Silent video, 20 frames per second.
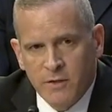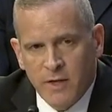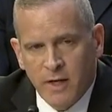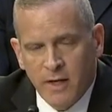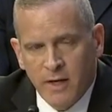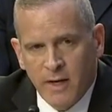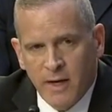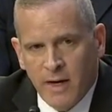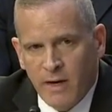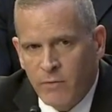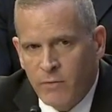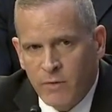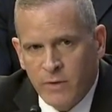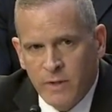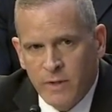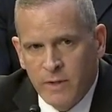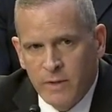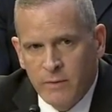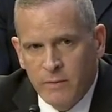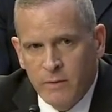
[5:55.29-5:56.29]
is that
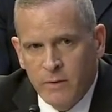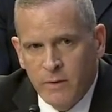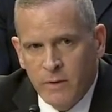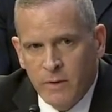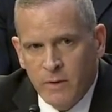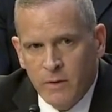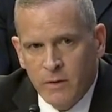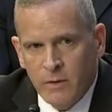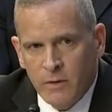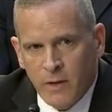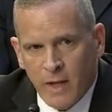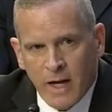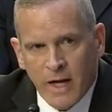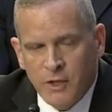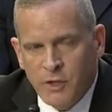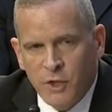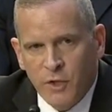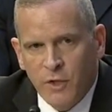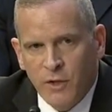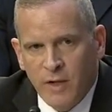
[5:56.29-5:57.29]
every
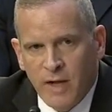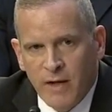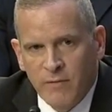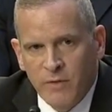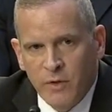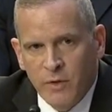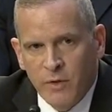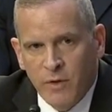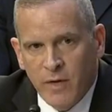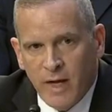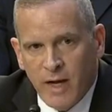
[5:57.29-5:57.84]
logical avenue